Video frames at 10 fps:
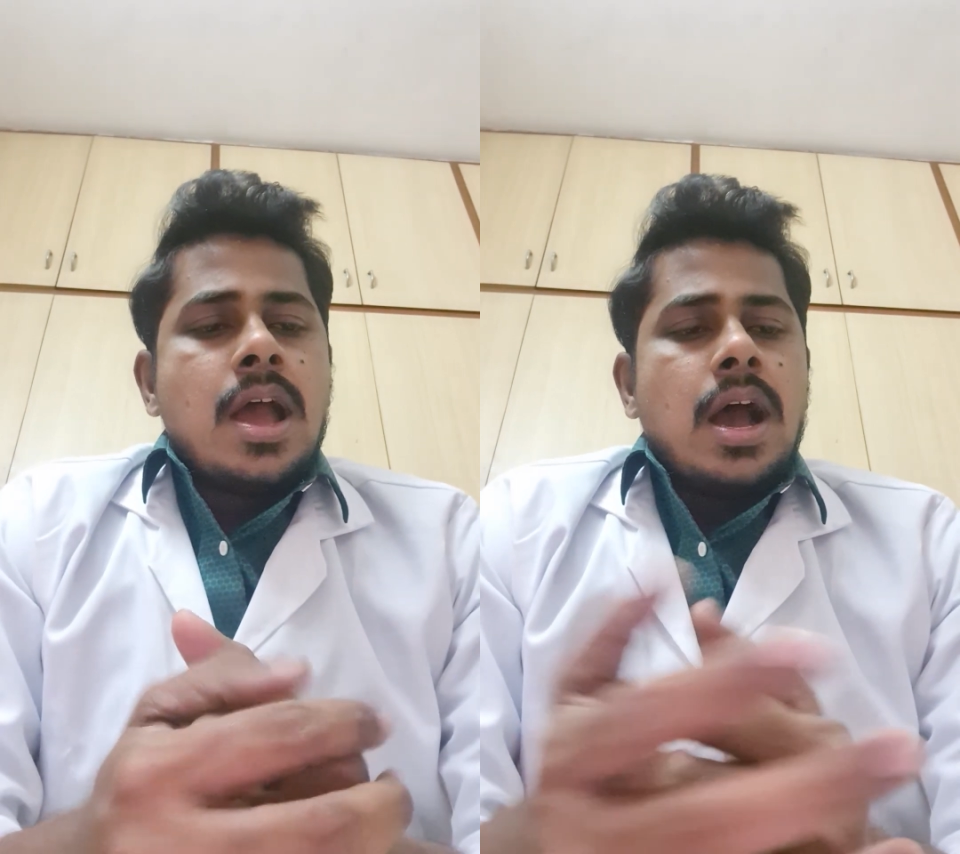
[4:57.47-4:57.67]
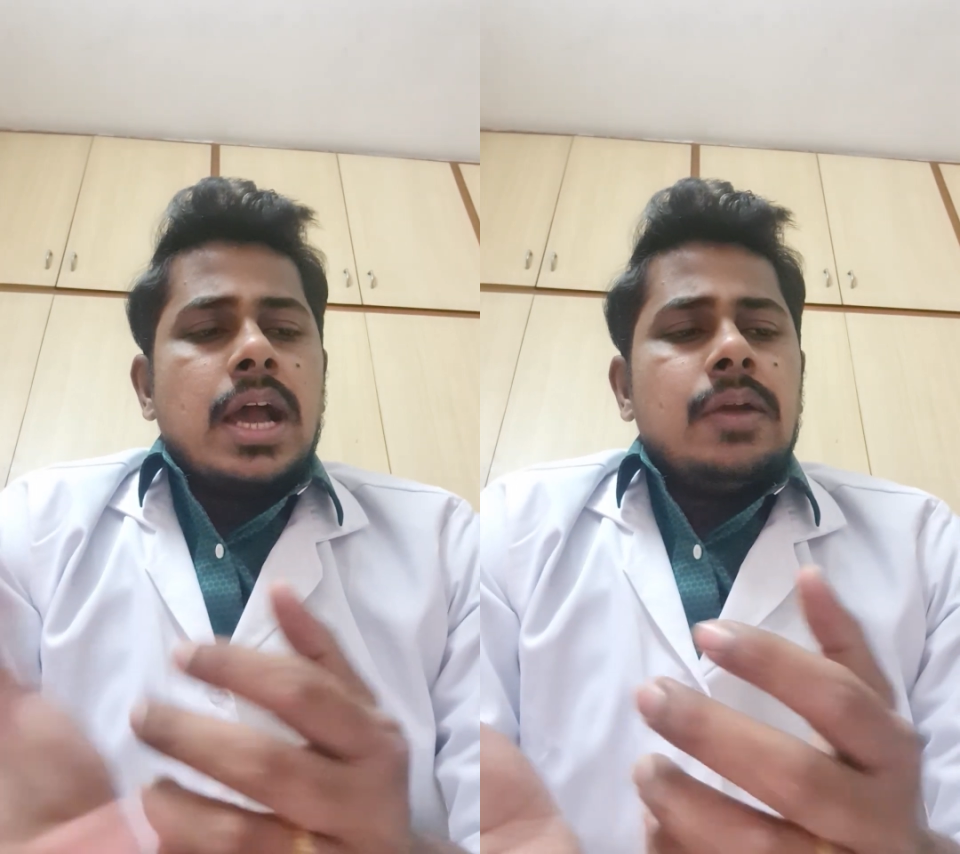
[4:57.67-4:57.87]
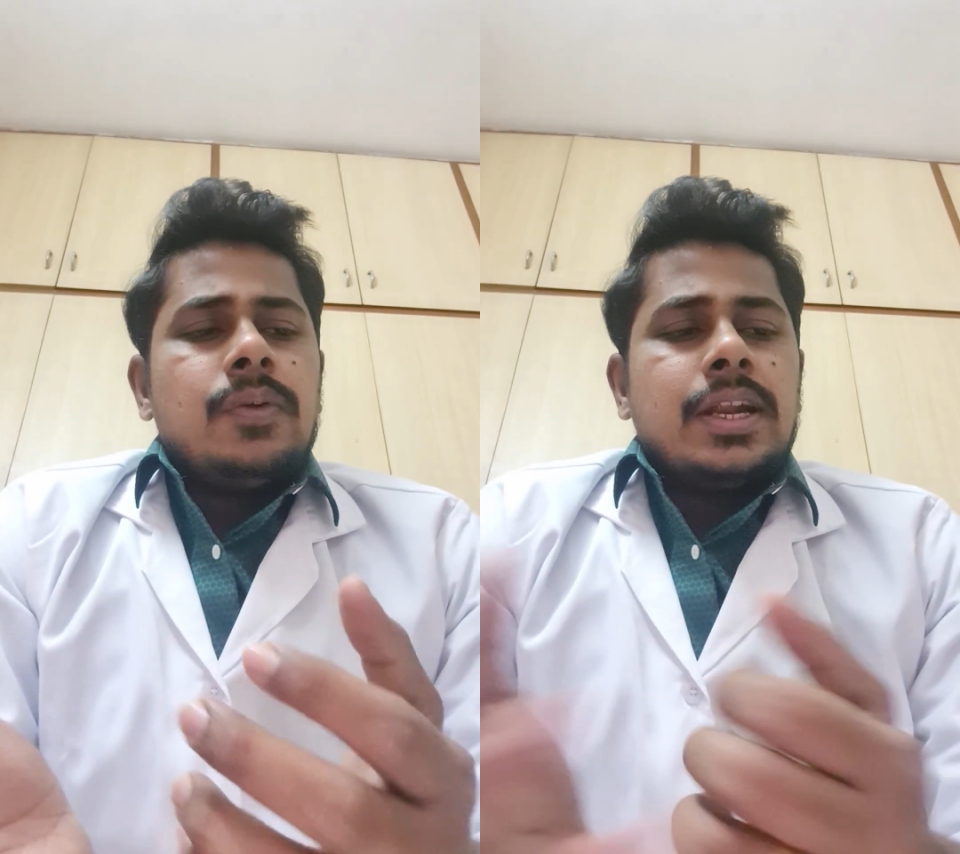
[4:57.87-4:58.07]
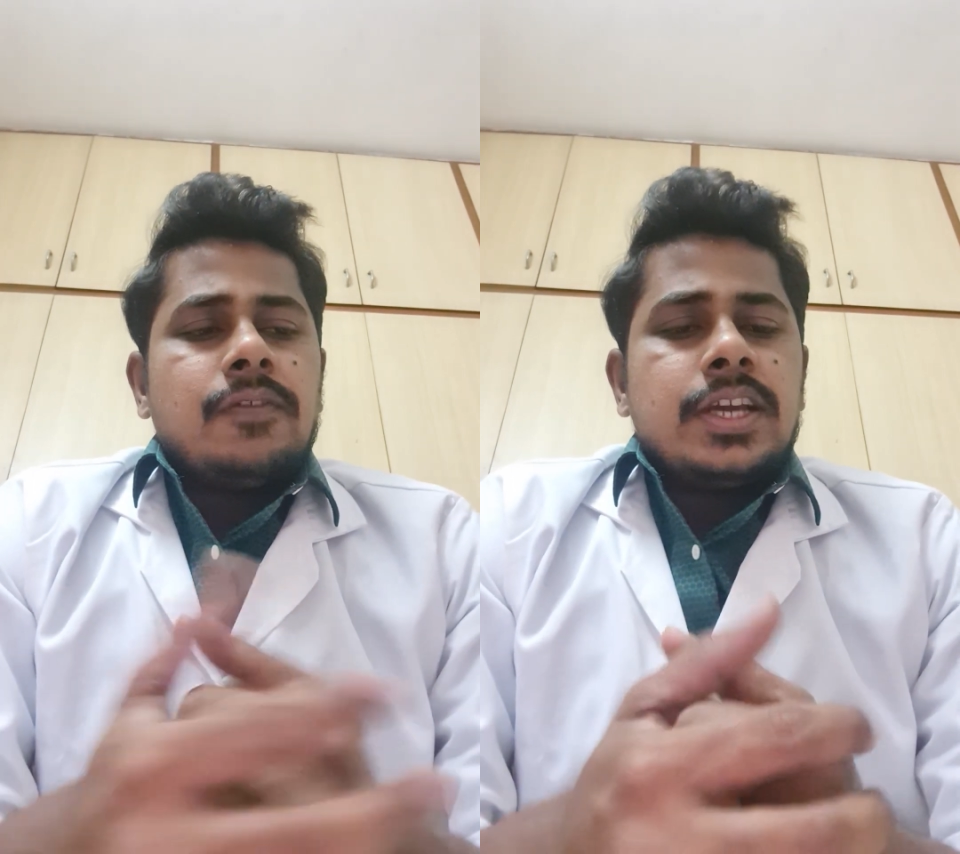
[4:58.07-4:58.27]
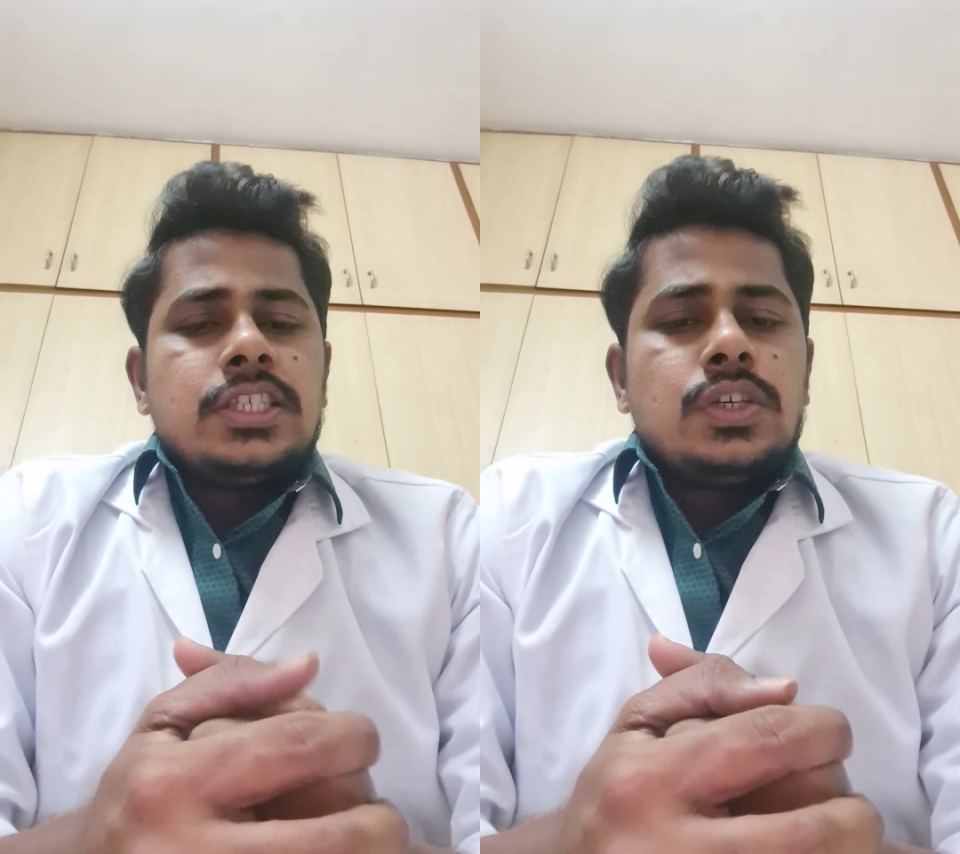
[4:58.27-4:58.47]
I would
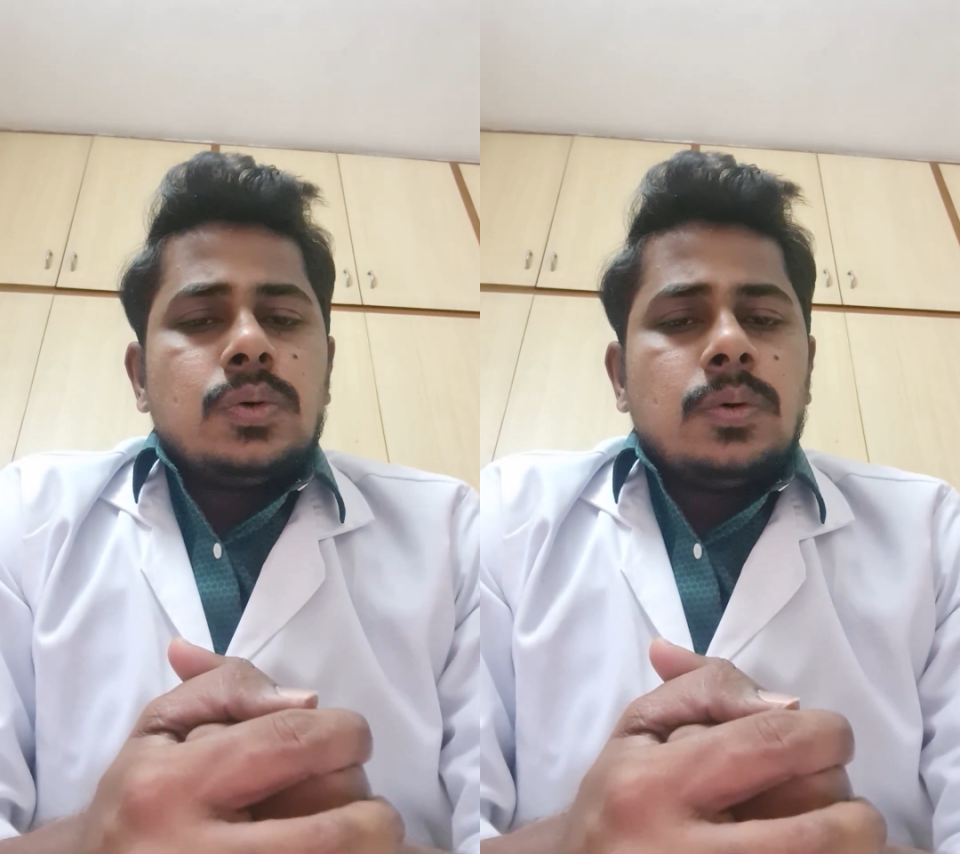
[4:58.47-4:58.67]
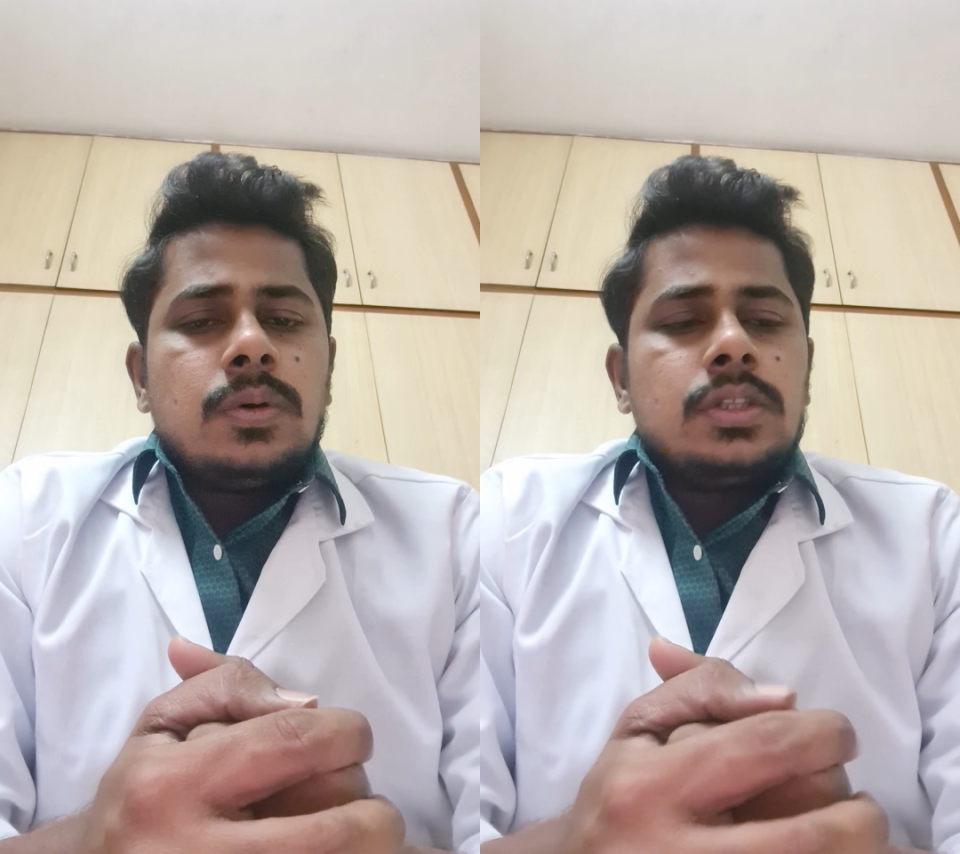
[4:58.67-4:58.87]
advise you